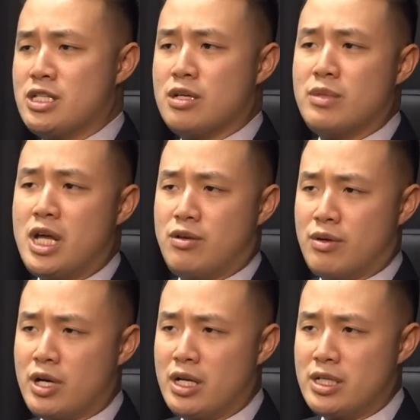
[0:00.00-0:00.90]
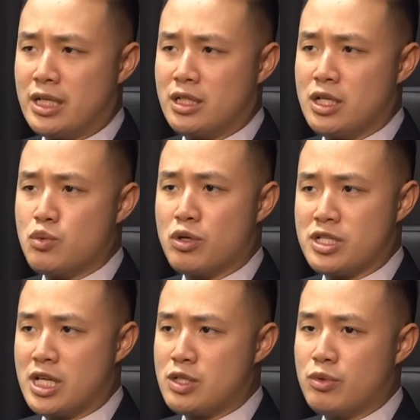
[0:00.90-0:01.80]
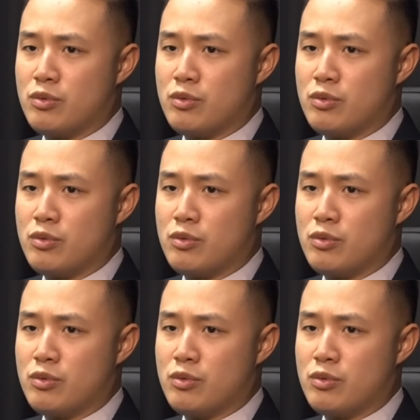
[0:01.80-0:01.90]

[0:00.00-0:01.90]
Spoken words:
update, you can contact us. We're accessible.